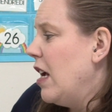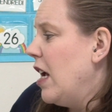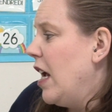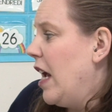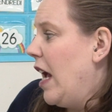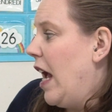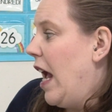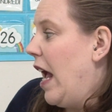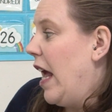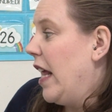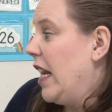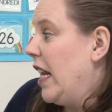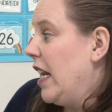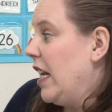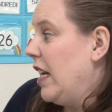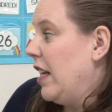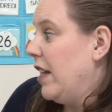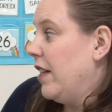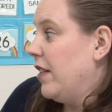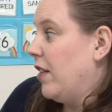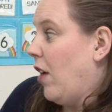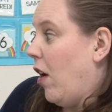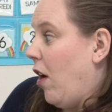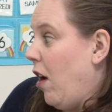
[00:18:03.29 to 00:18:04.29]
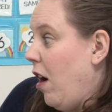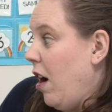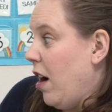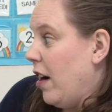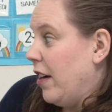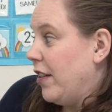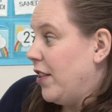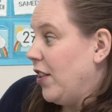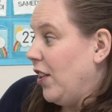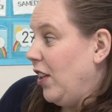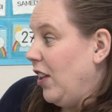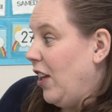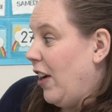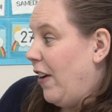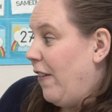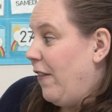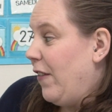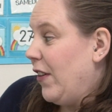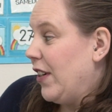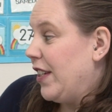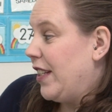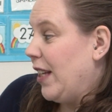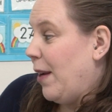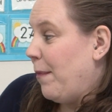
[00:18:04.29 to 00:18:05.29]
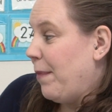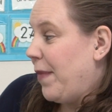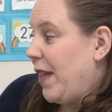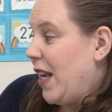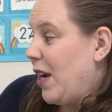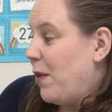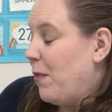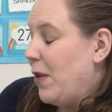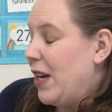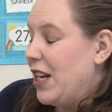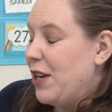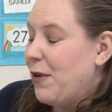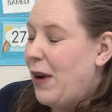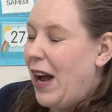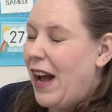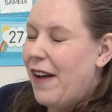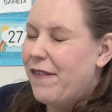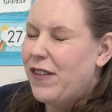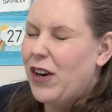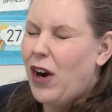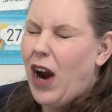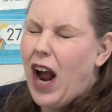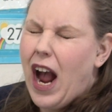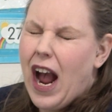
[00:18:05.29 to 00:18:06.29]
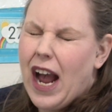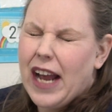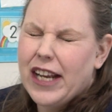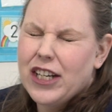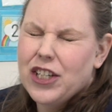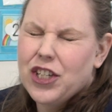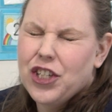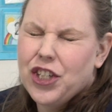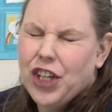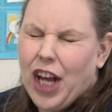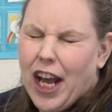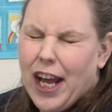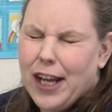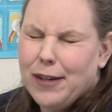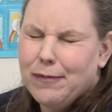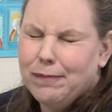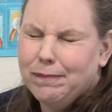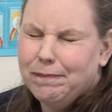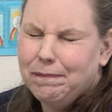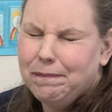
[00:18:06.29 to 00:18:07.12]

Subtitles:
And it is hard to look for something when you have your eyes shut.